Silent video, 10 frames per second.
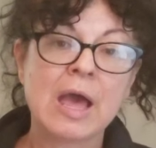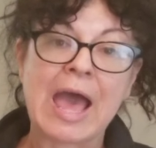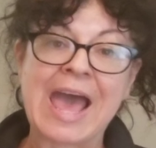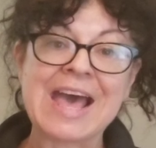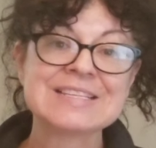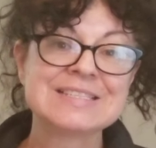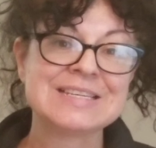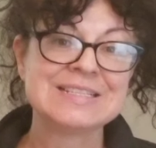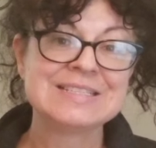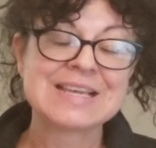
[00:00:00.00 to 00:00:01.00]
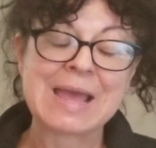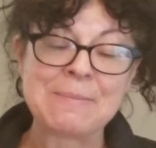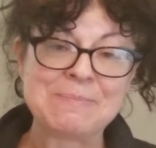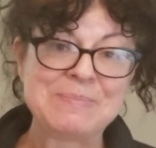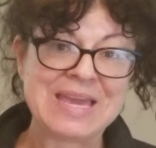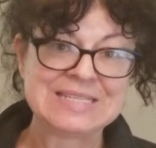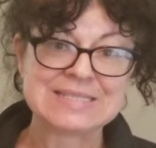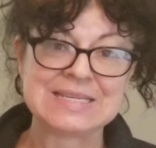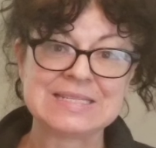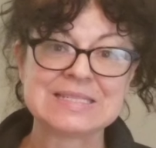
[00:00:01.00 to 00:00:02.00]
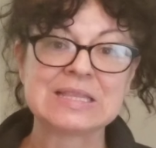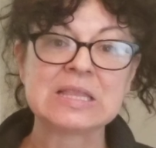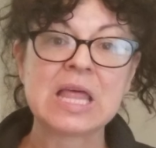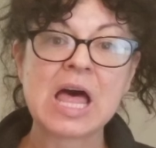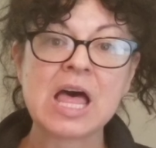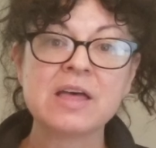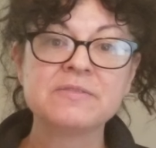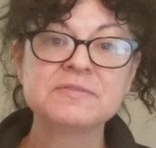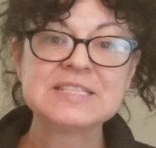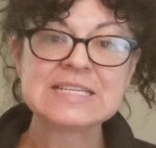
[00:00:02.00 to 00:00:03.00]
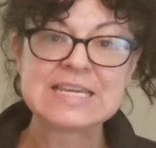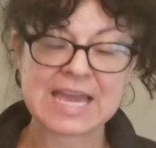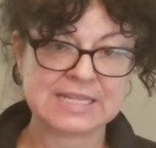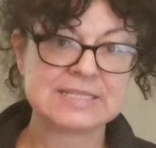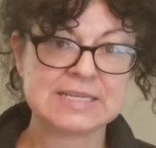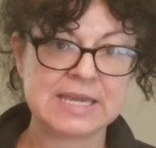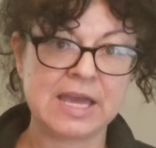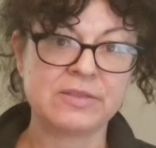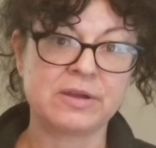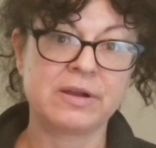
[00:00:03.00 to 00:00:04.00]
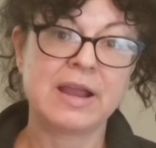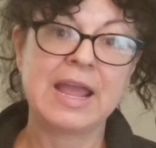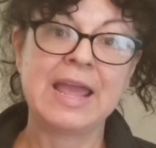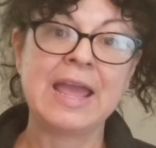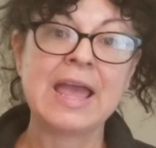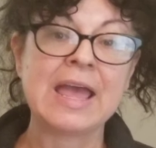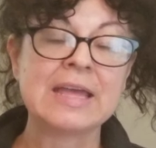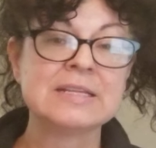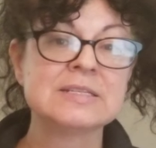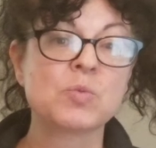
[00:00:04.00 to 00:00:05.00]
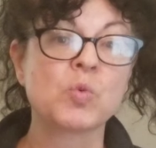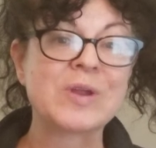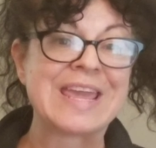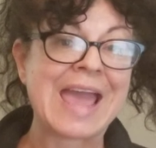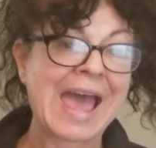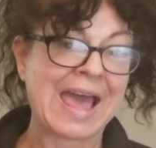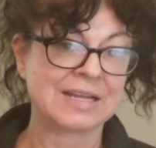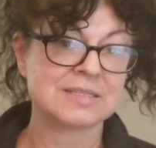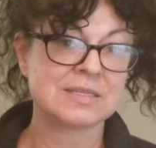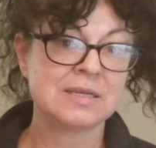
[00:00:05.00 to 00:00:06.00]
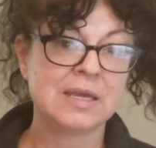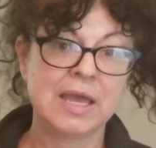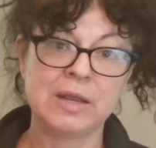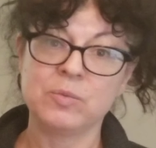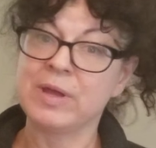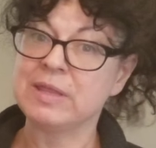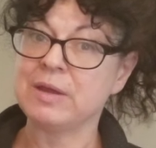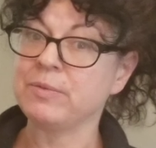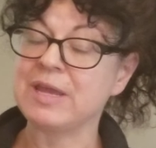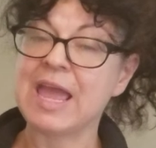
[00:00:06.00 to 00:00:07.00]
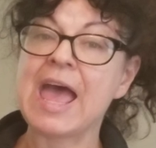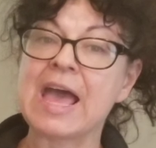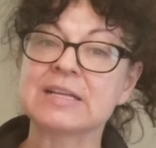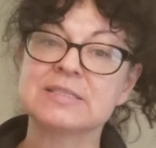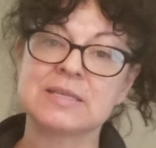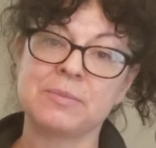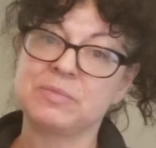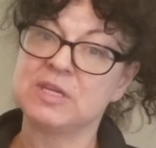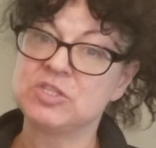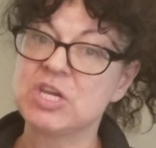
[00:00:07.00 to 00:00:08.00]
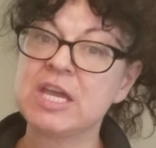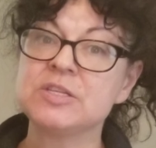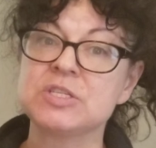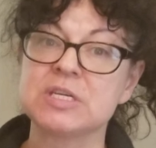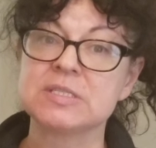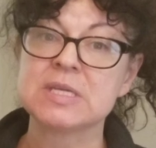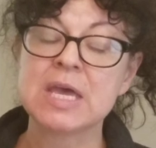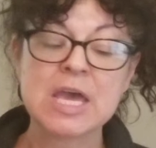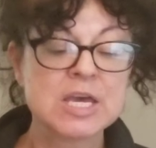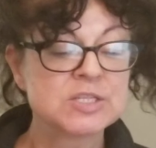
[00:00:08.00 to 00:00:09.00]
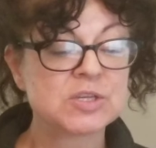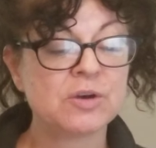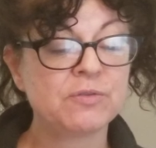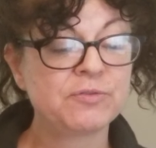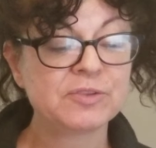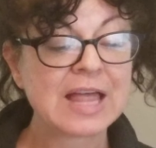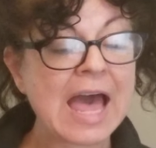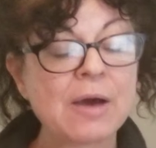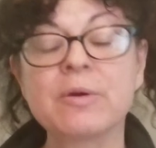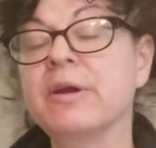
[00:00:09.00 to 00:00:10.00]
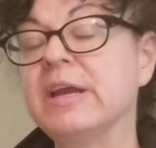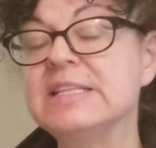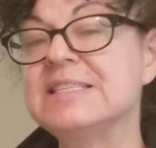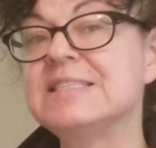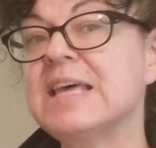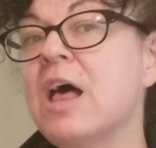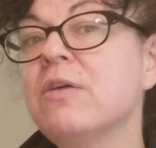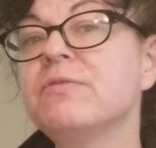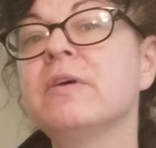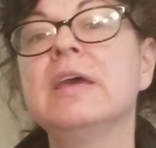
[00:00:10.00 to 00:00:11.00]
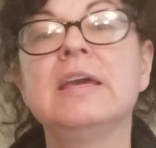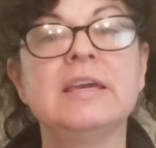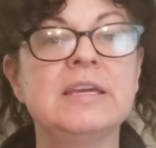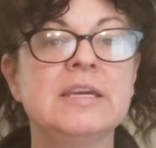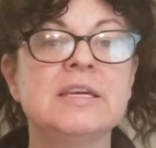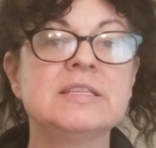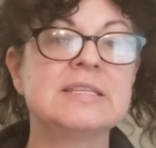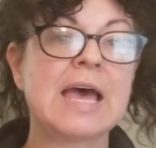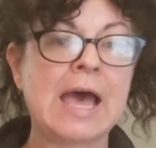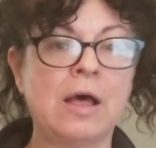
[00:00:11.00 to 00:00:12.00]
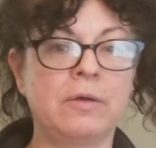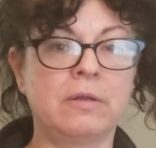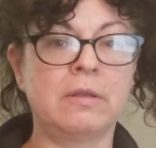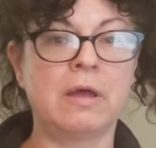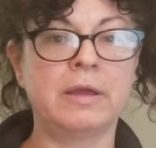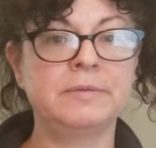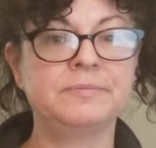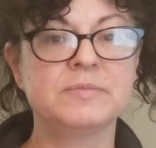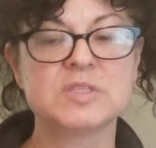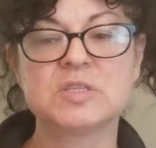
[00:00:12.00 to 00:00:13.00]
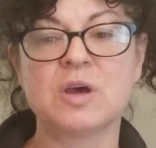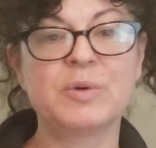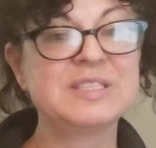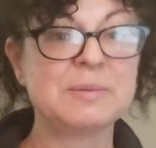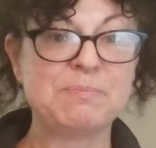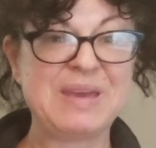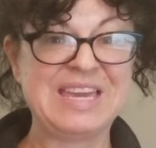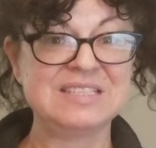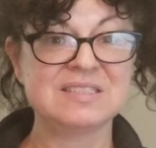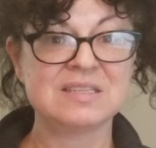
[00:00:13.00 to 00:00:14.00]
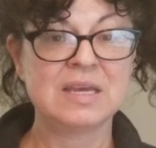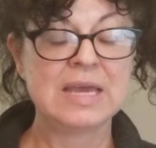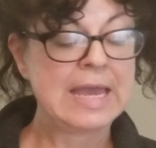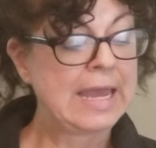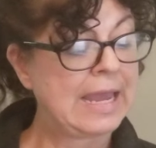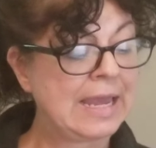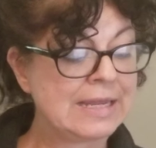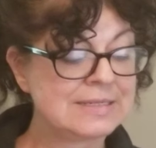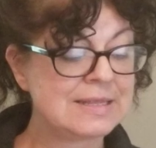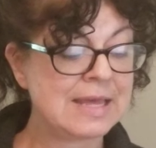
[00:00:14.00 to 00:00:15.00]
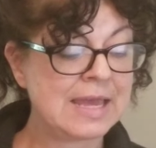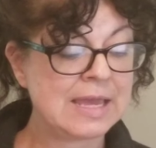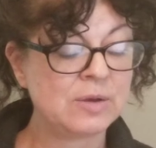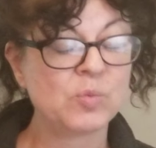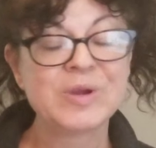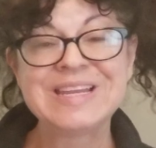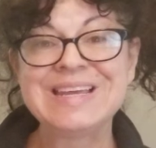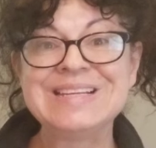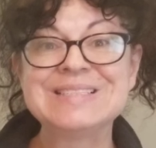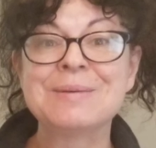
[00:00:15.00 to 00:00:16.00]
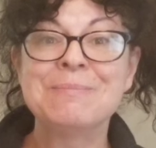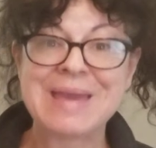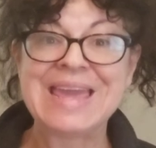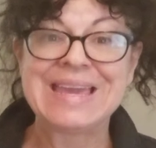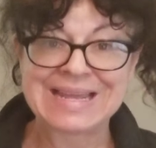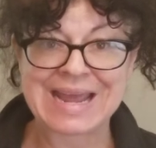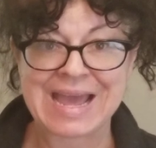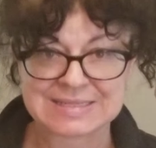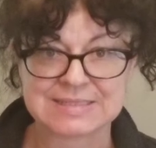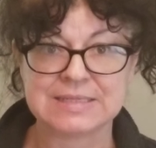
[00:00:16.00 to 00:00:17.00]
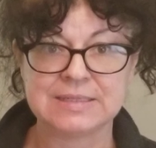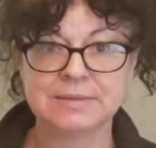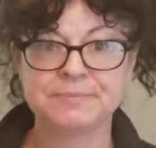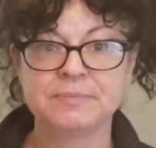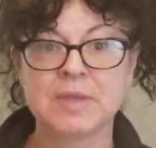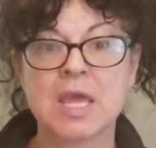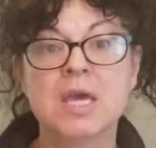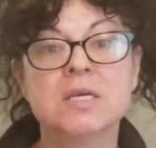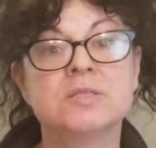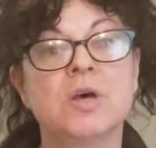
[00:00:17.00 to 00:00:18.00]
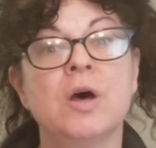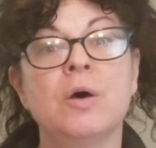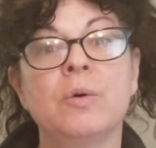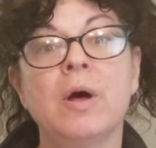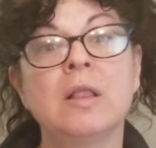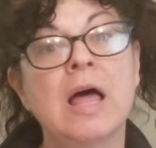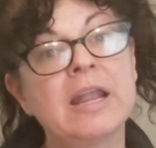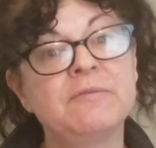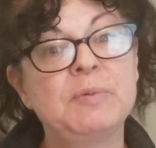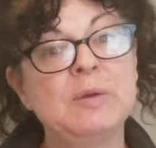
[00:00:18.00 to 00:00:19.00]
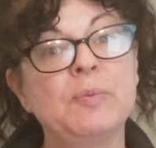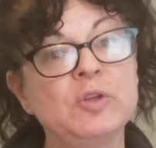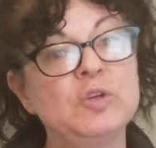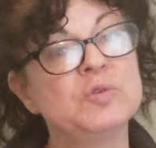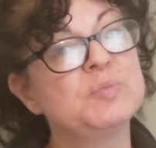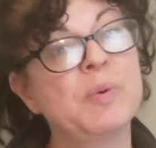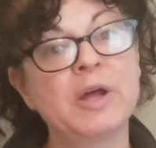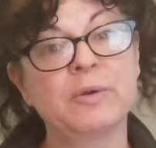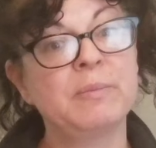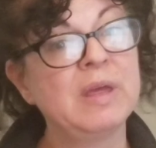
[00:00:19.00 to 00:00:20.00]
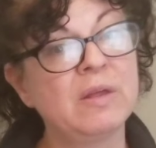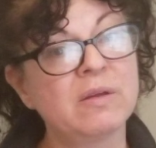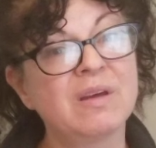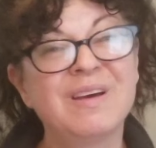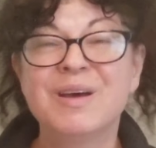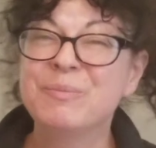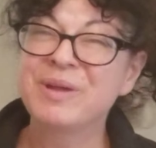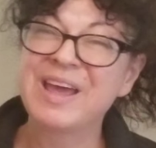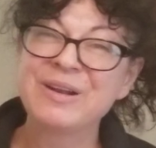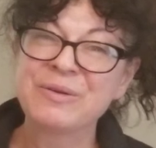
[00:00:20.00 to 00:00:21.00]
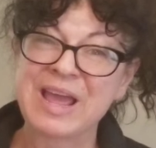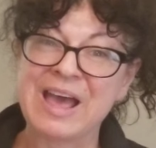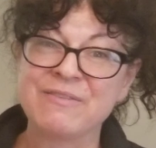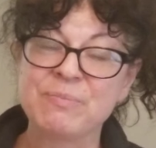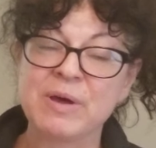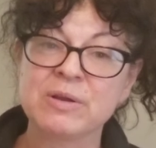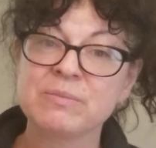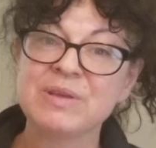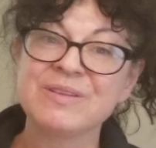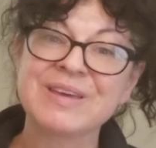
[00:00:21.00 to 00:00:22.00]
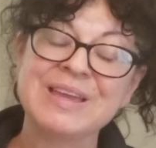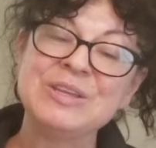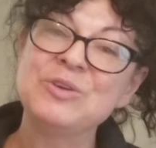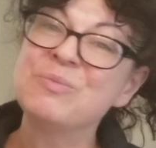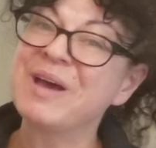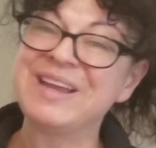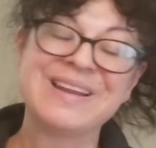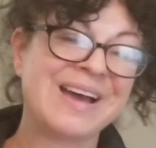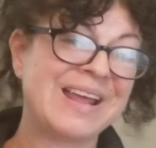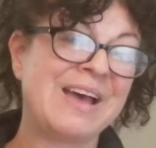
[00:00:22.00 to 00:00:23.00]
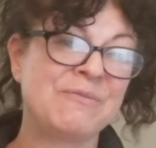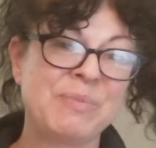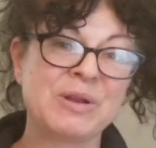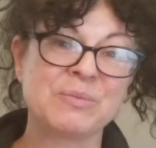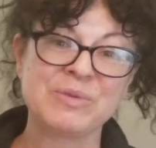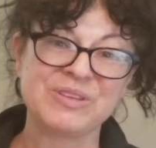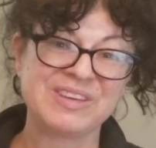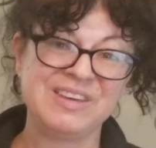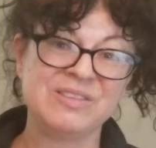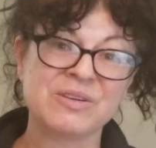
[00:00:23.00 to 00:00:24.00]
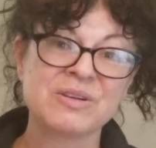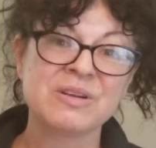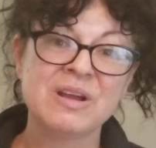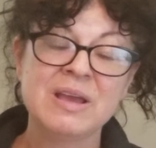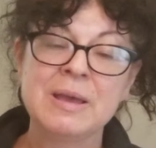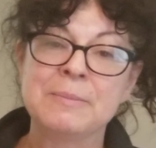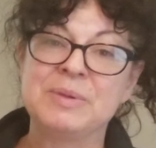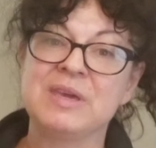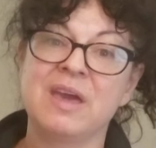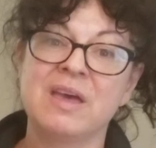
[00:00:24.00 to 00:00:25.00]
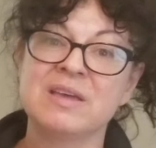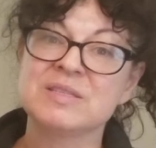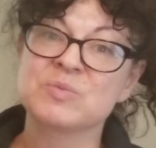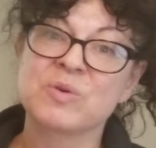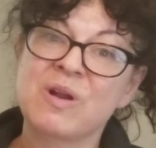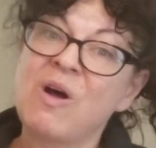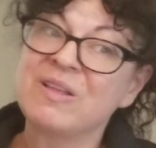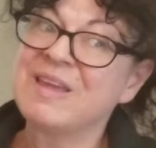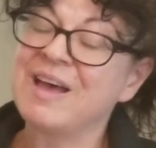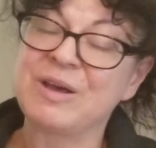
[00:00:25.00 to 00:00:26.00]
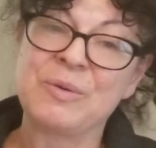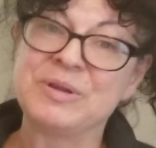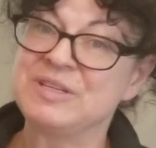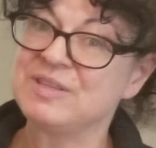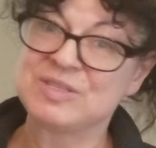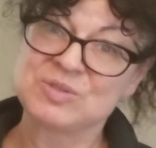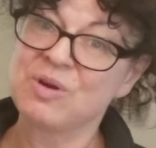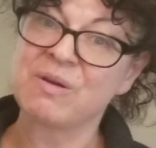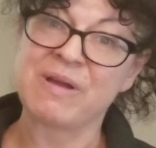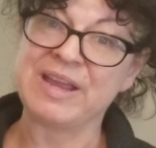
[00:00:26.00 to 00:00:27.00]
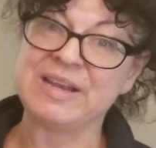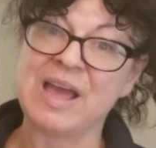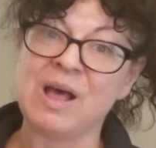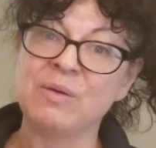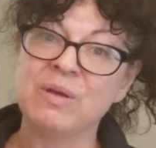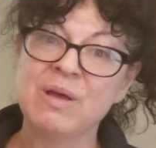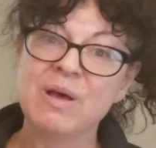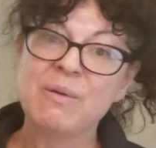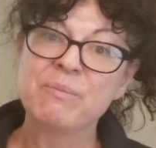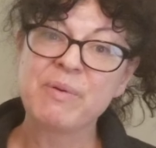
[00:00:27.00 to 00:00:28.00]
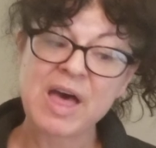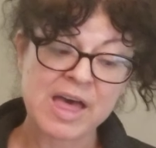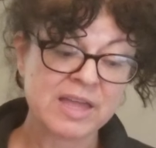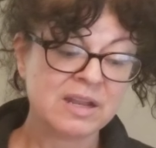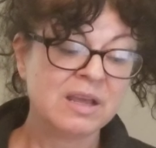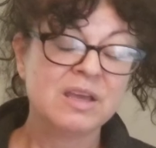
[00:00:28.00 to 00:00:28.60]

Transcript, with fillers: Acids and bases love to get together and react. And when they react, something changes. So flour itself is alkaline, so it's a base. And then we need to make an acid. So a lot of people use buttermilk, but I don't have buttermilk and you might not have buttermilk either because we're all not going to the store right now. But